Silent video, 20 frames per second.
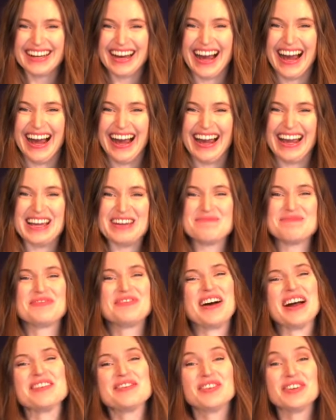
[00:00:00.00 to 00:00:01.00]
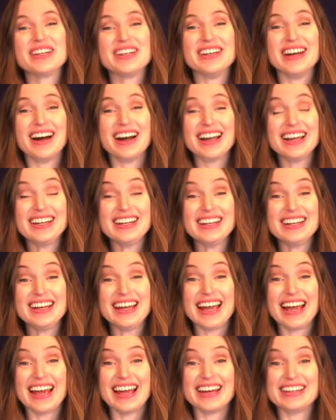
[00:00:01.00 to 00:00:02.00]
I'm 5'9"
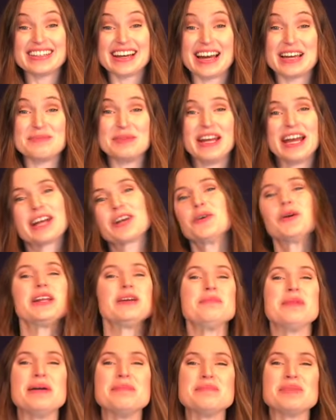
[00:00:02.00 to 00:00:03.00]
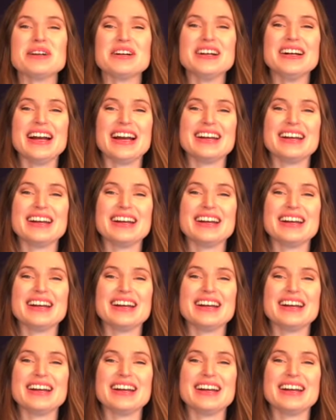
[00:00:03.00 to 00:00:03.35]
and I'm an equity member,